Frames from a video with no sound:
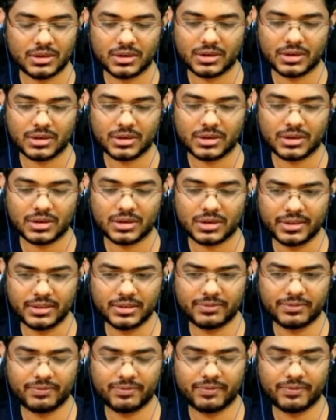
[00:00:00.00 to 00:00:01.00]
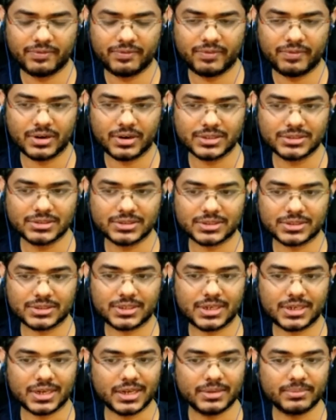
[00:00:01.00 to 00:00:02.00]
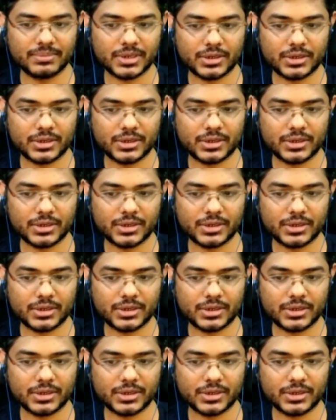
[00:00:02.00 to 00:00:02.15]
I think the first time